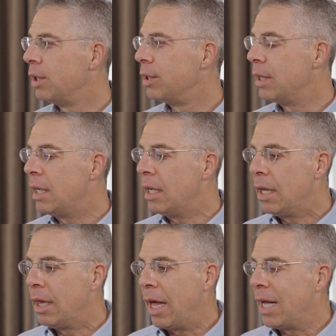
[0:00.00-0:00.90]
And
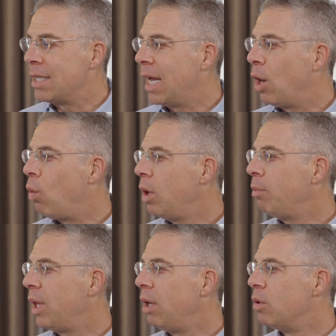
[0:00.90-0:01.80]
that's how One
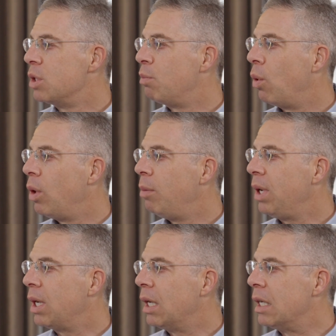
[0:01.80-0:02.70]
Plate was born,
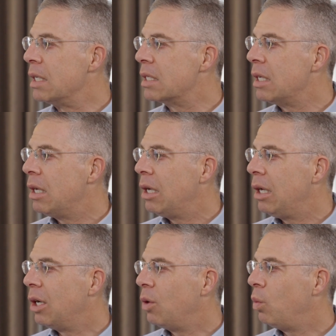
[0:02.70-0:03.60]
because
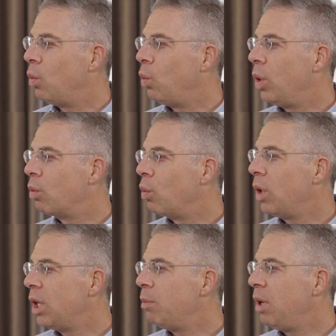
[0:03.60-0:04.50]
we were
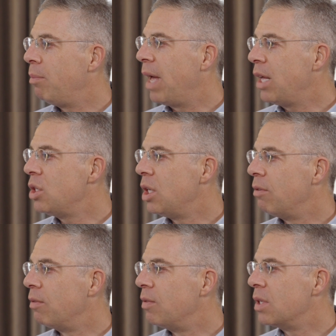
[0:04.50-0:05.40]
willing to be
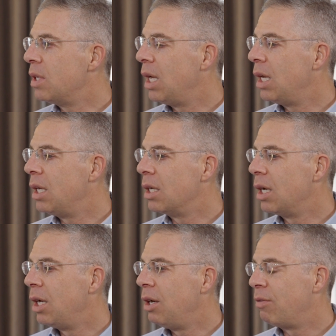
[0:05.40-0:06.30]
imaginative, and
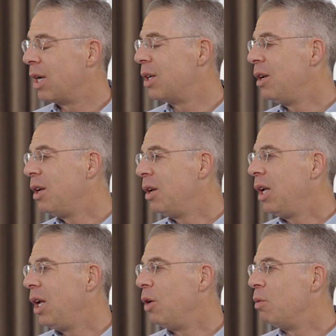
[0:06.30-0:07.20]
in fact,
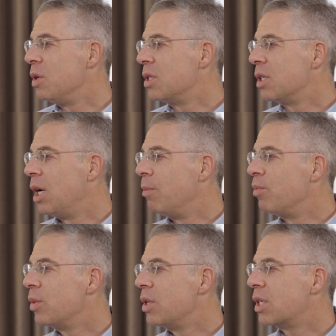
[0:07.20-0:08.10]
it was
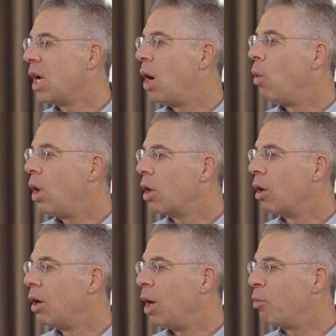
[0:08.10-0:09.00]
Scott
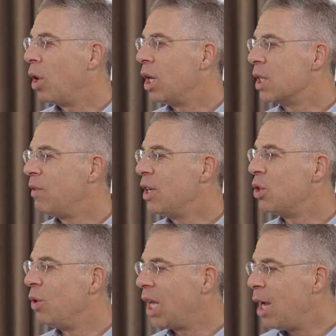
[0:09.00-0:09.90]
Walker at Products
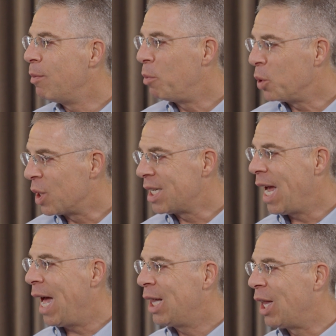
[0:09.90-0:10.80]
Finishing. We came up with the
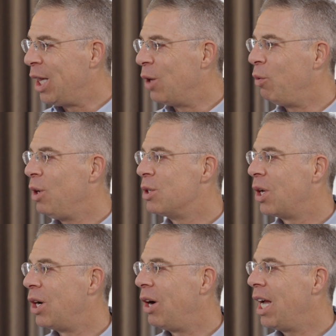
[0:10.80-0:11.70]
tagline that we use
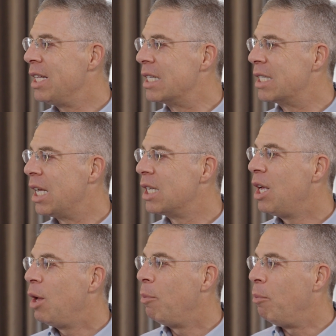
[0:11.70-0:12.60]
on our ads. It says,
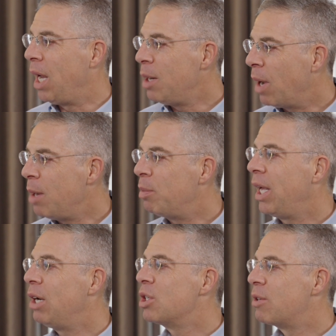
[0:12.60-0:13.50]
"Made by
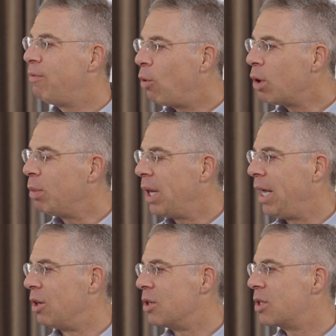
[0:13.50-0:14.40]
platers for
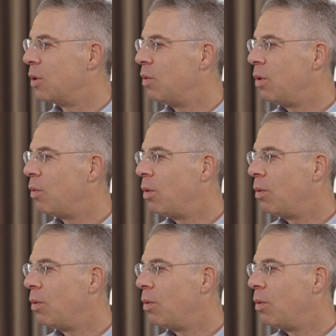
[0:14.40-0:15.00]
platers." Oh, wow.